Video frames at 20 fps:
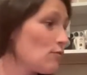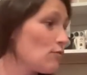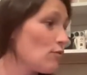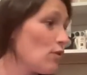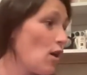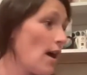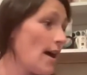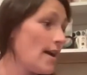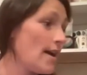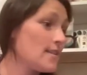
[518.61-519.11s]

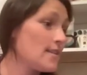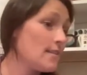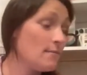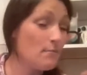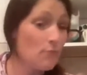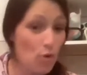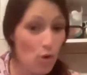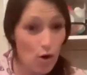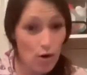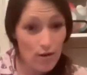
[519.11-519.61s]
Right,
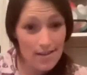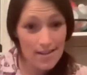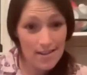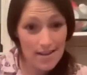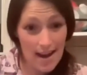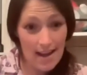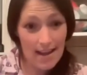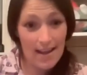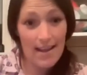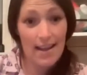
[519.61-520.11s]
more on
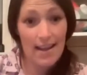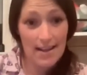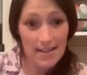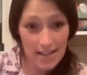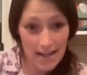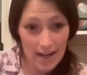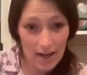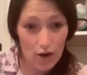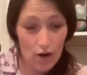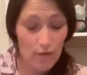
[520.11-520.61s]
snacking and
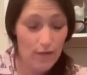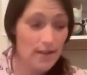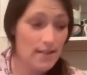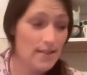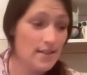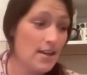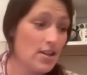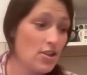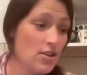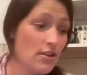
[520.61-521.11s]
tea and coffee
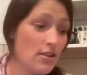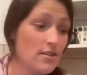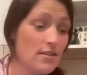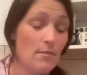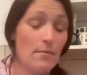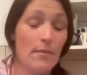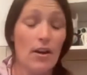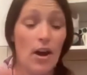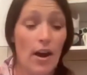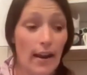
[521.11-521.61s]
station, because
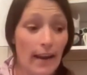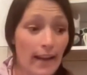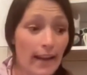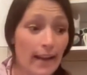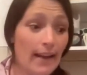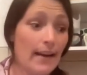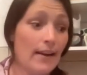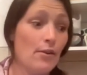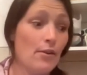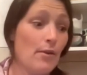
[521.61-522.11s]
I'm kind of
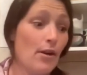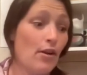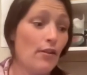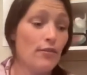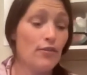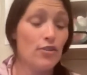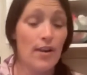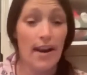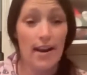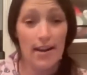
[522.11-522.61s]
getting a little bit
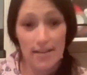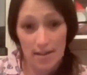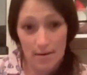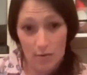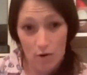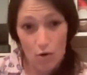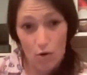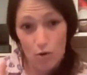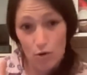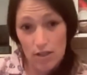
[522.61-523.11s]
off track because
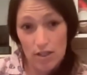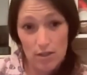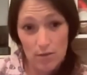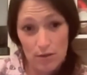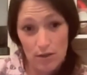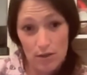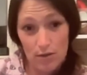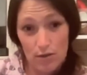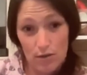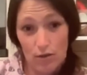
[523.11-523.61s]
I'm also
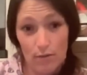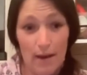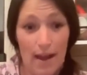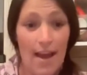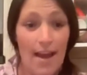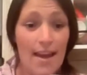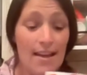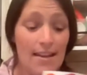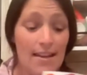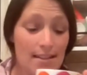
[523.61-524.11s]
supposed to be talking about
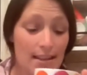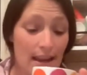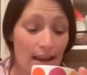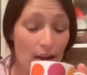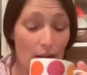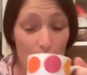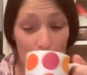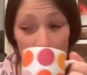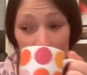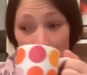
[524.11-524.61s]
tea
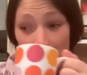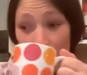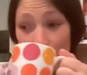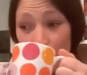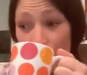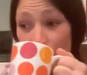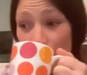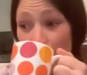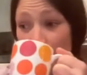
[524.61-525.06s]
and coffee station.